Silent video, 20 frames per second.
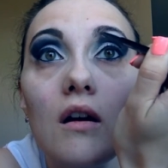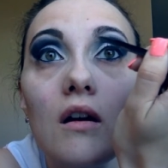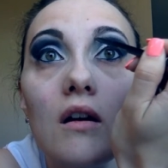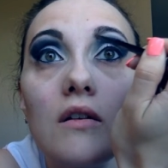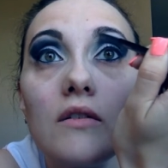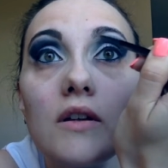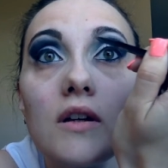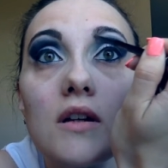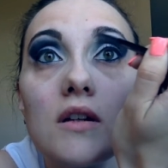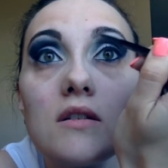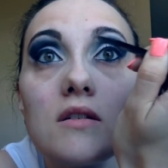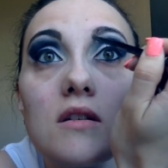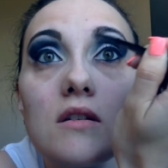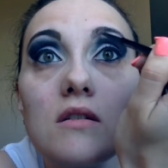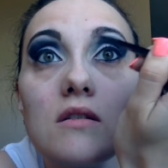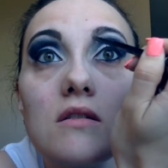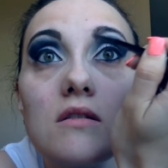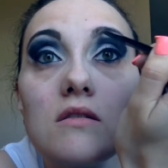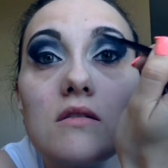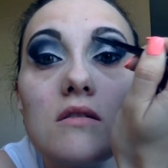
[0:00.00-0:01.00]
Like I said,
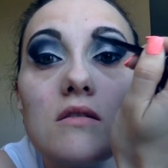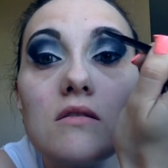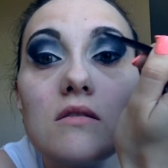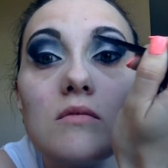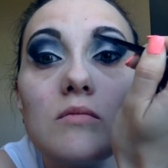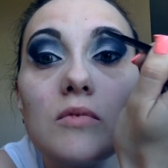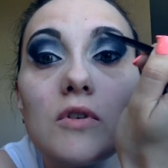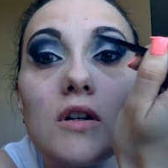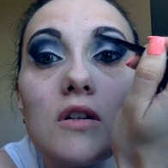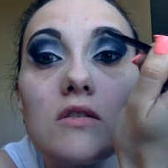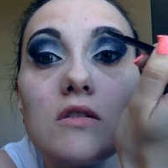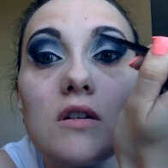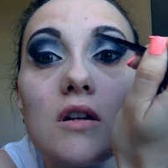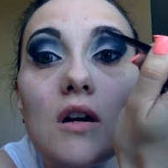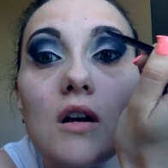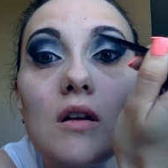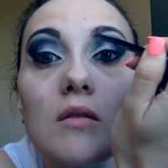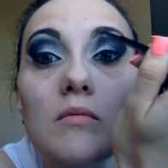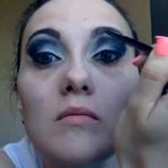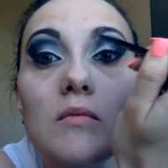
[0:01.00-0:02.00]
you just use a
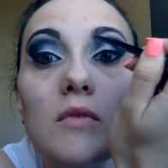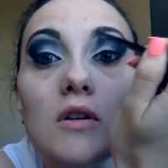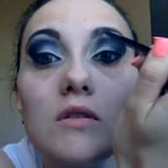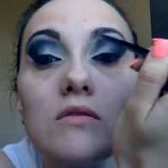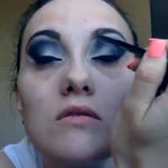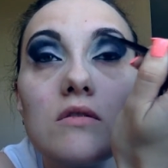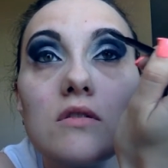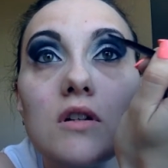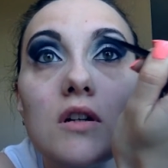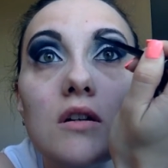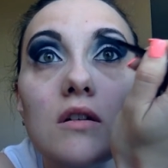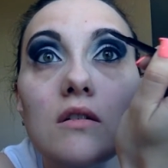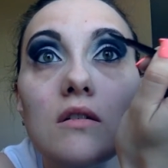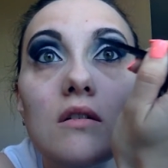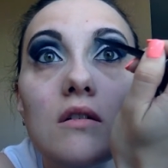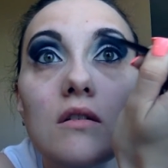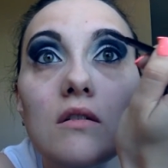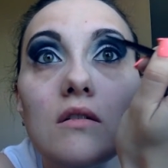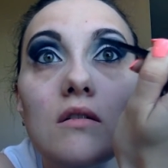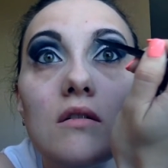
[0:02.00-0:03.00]
brushing up motion.